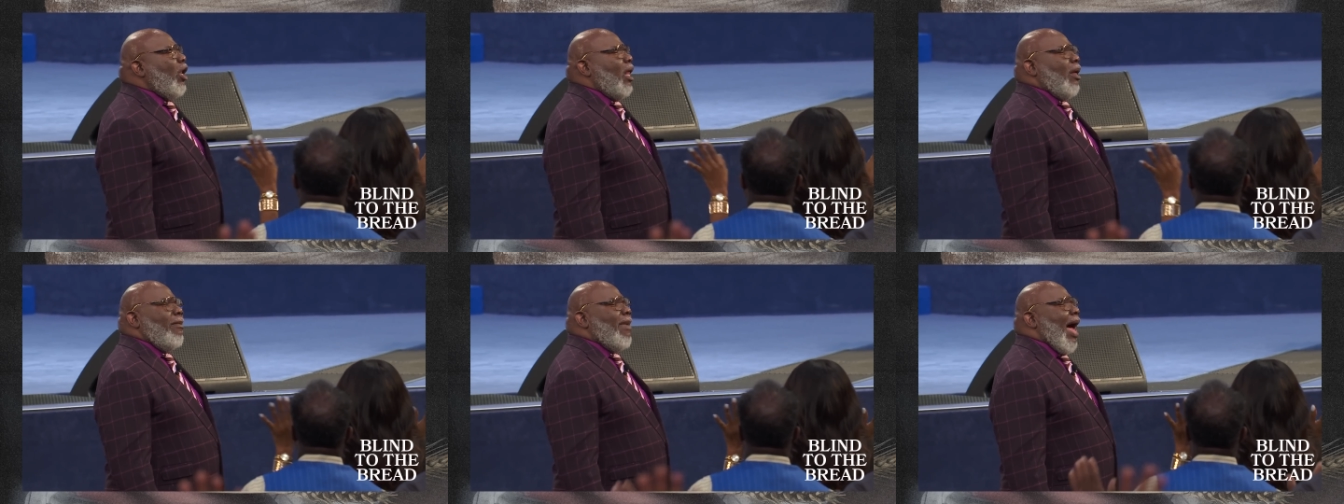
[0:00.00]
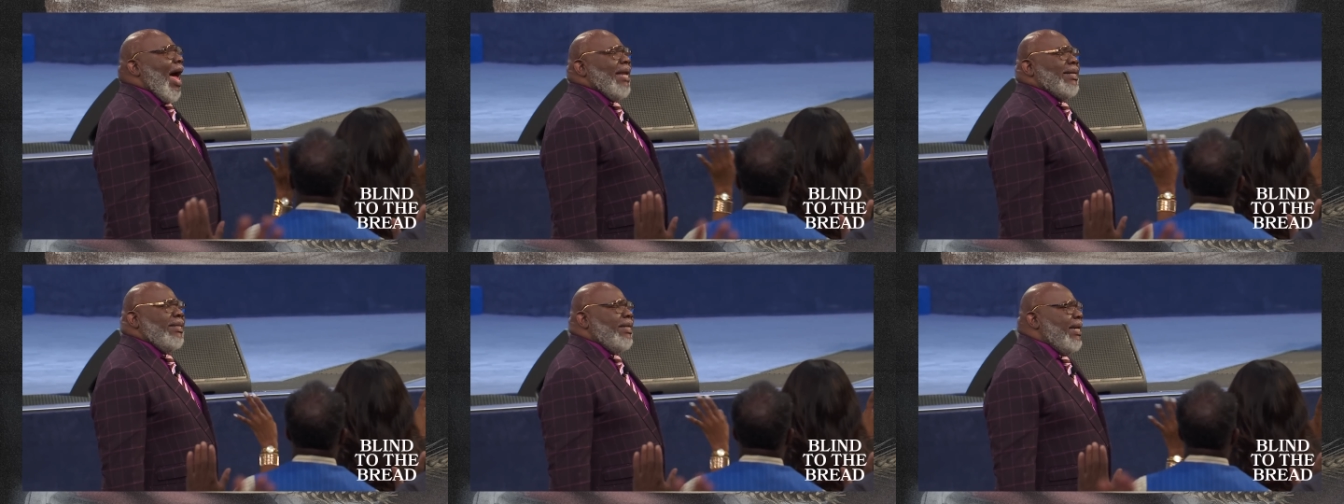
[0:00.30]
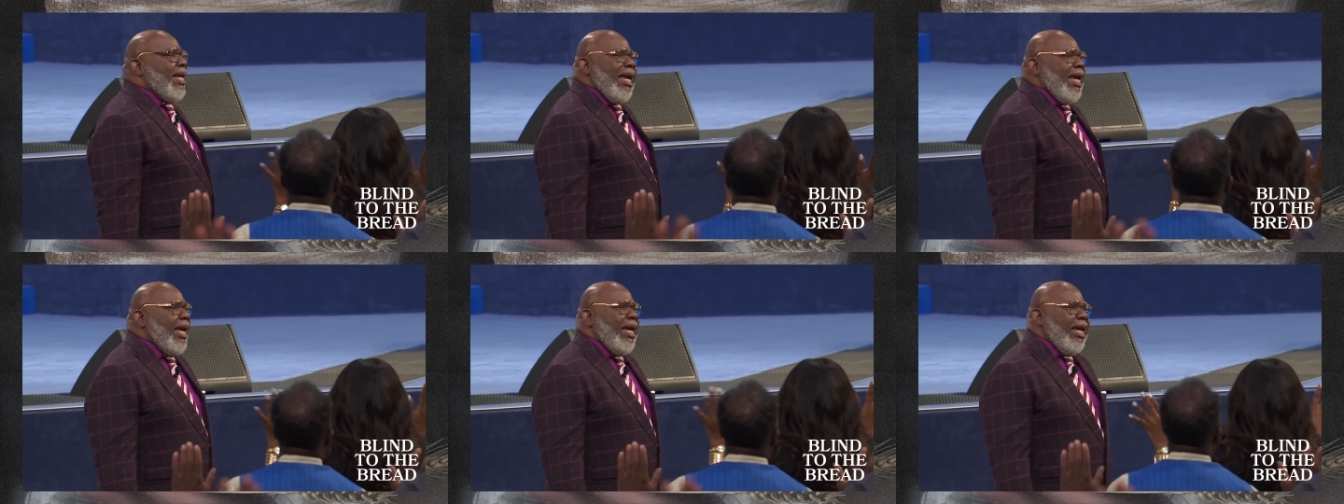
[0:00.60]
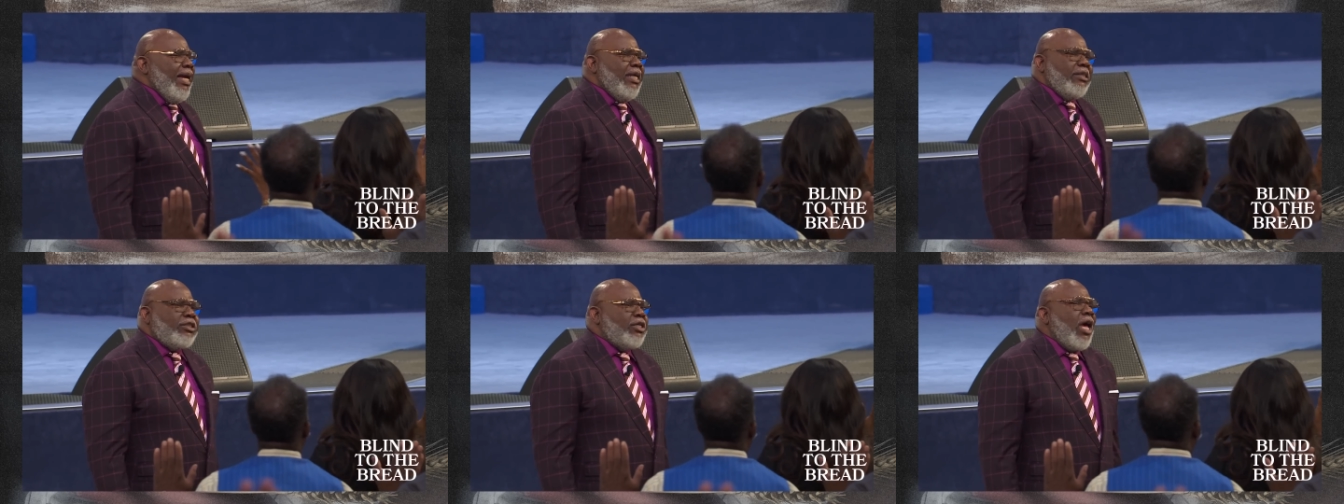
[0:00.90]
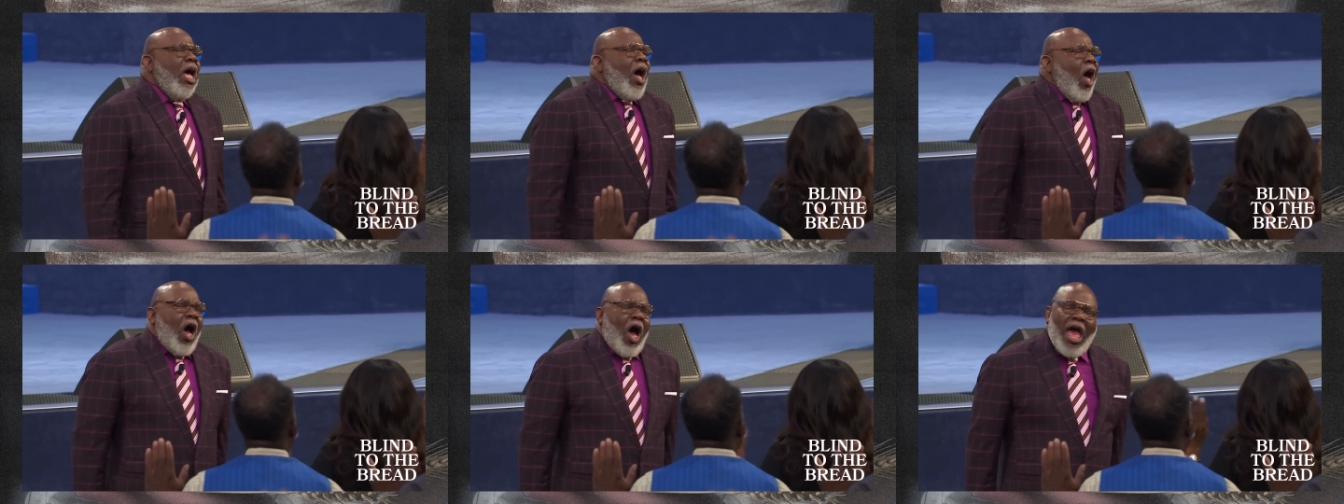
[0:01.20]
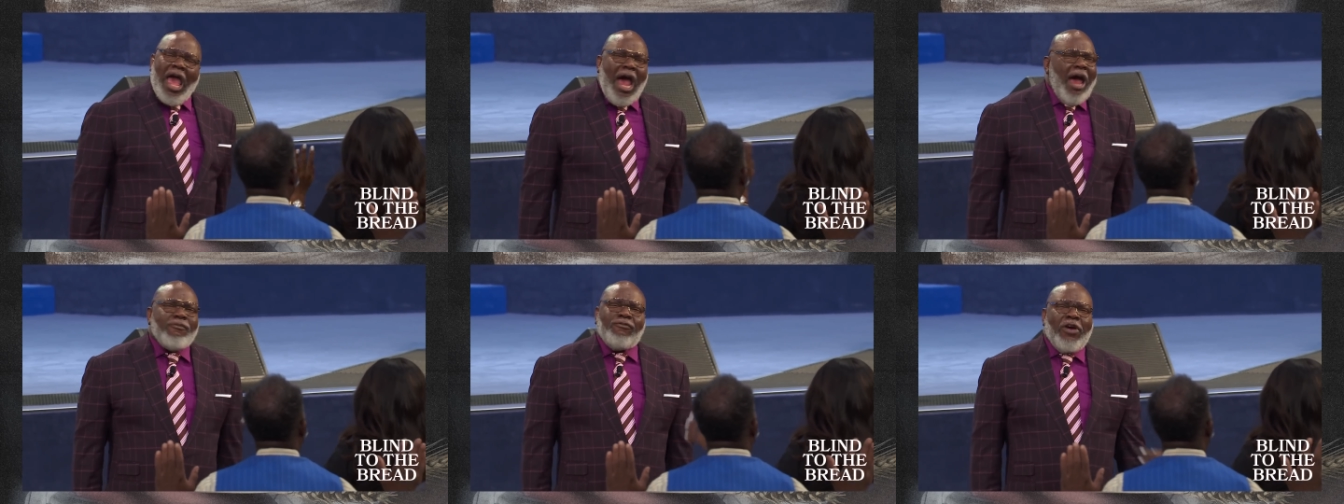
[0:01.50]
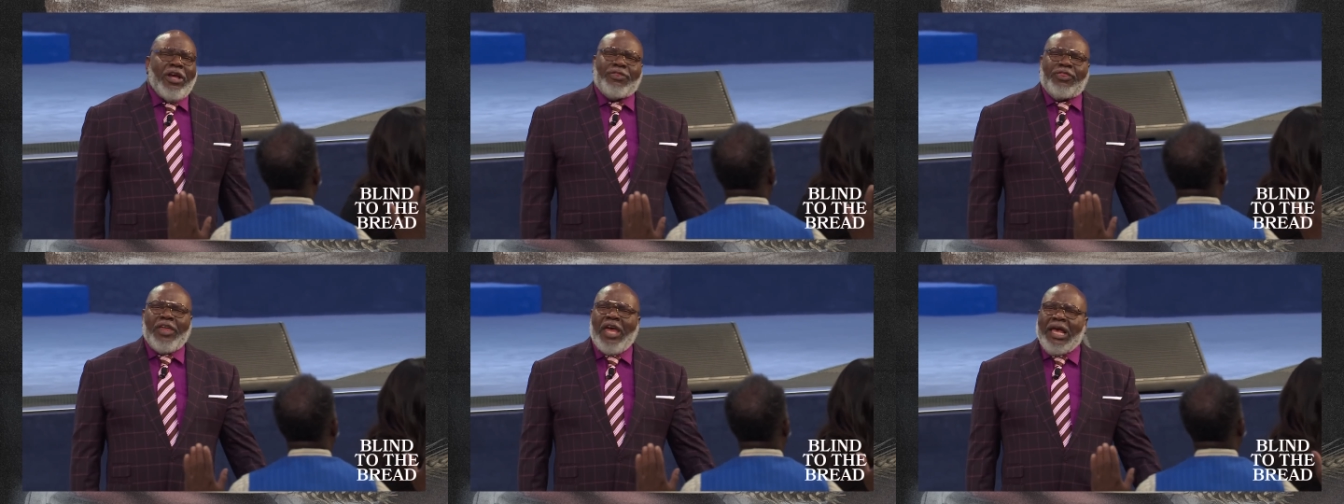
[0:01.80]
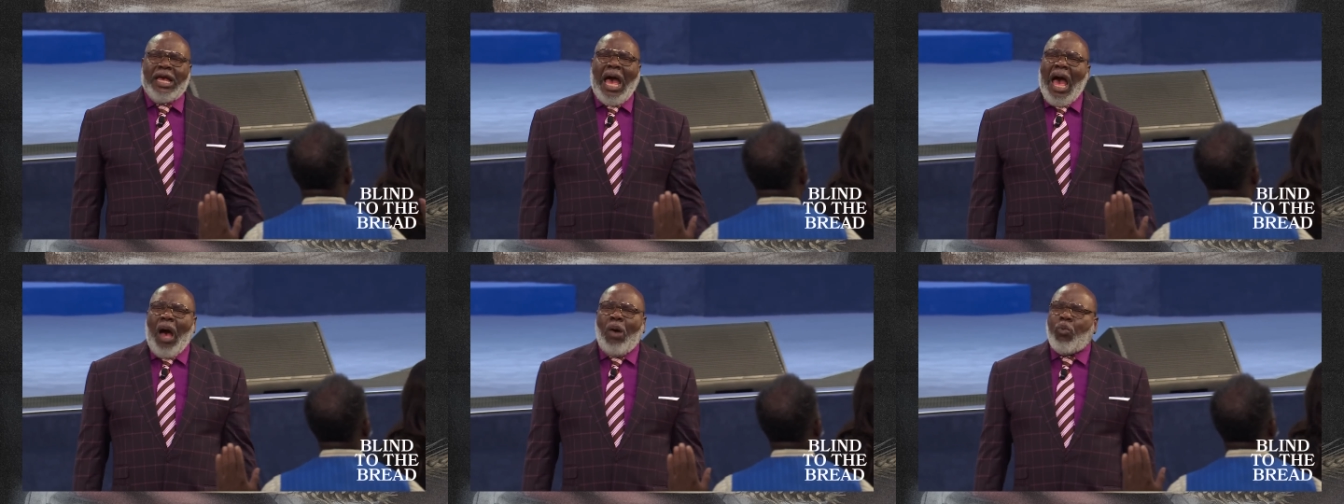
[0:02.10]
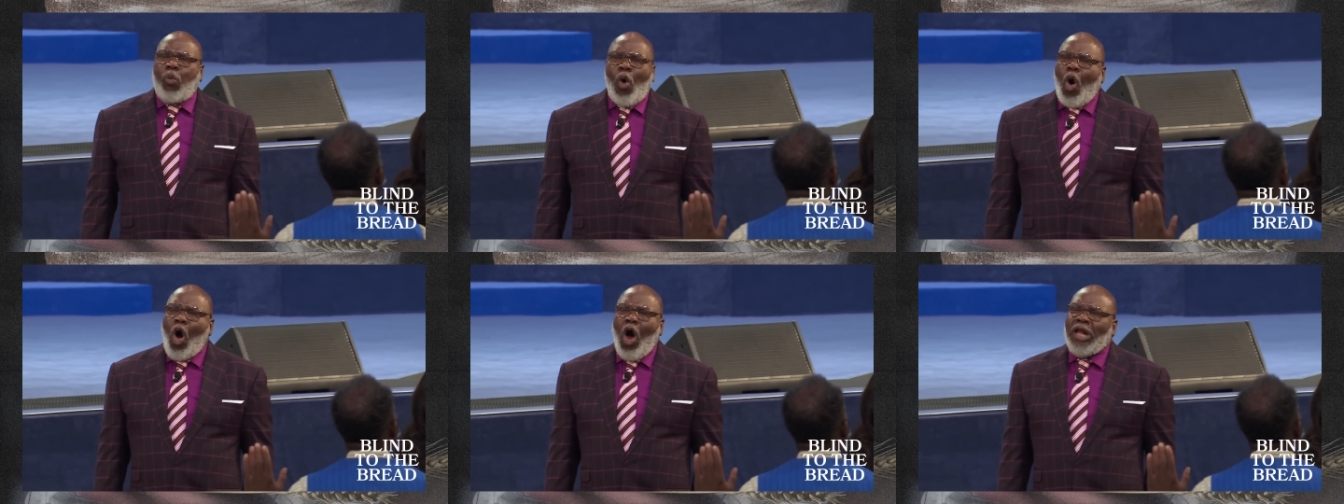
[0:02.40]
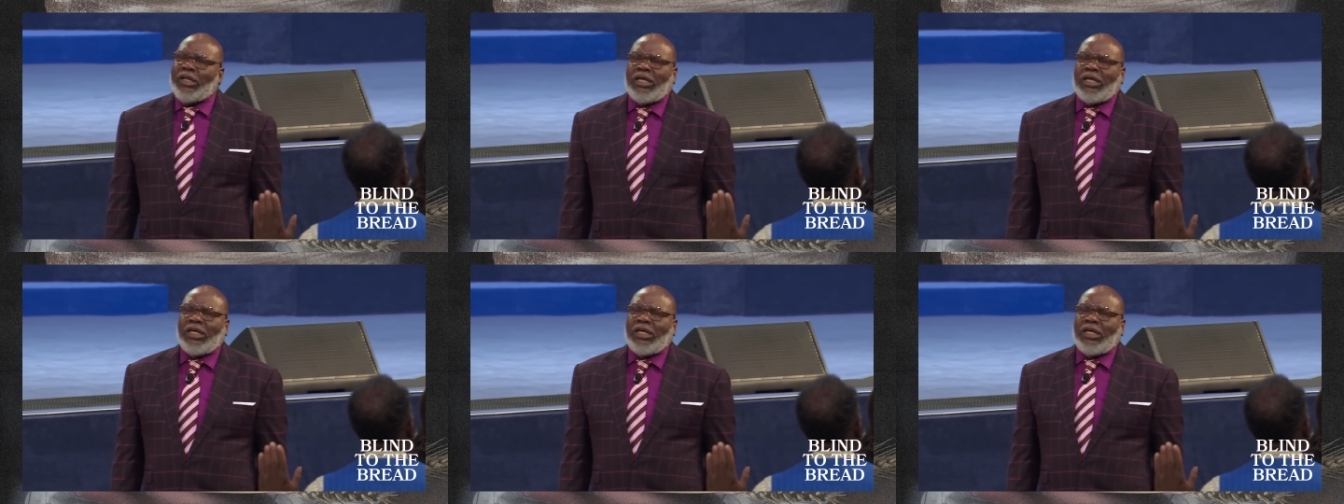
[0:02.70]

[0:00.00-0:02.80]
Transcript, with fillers: of my needs, everything I want